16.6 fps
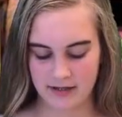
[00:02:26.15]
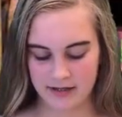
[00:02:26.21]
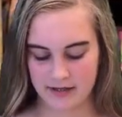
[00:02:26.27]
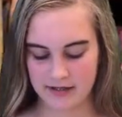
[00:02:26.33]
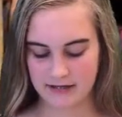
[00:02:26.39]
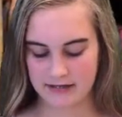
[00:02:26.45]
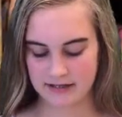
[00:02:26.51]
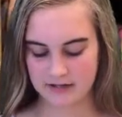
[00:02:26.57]

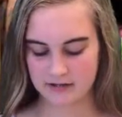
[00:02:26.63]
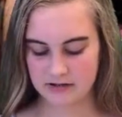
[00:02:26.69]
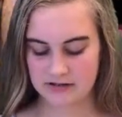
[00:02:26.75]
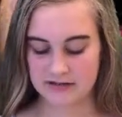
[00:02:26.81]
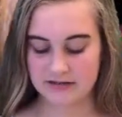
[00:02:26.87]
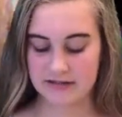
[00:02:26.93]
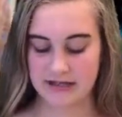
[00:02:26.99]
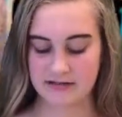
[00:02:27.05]
and
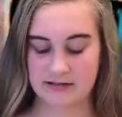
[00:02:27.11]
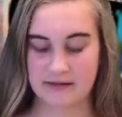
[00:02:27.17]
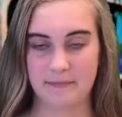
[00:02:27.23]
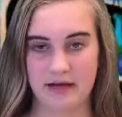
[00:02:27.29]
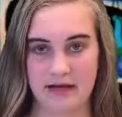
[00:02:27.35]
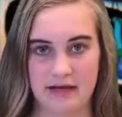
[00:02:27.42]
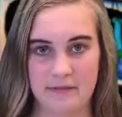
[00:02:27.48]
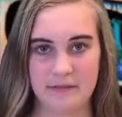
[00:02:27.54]
nitrogen takes up
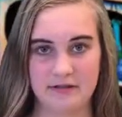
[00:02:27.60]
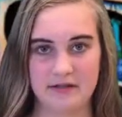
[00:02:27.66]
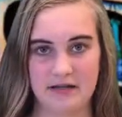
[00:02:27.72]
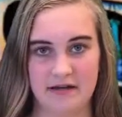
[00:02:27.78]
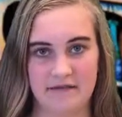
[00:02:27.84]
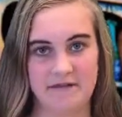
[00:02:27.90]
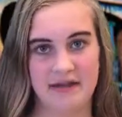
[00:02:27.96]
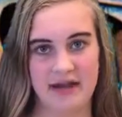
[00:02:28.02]

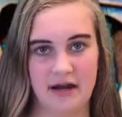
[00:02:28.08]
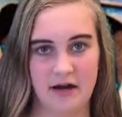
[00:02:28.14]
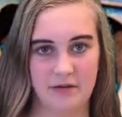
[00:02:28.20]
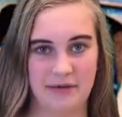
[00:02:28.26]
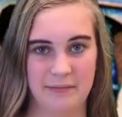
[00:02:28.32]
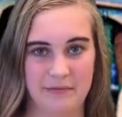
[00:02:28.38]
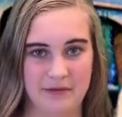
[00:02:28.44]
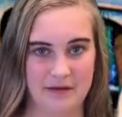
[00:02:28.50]
80% of the air
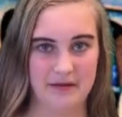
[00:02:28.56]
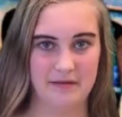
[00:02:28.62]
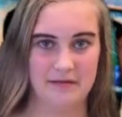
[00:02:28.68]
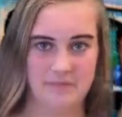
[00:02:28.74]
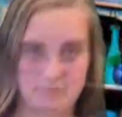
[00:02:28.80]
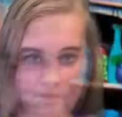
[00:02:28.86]
we breathe.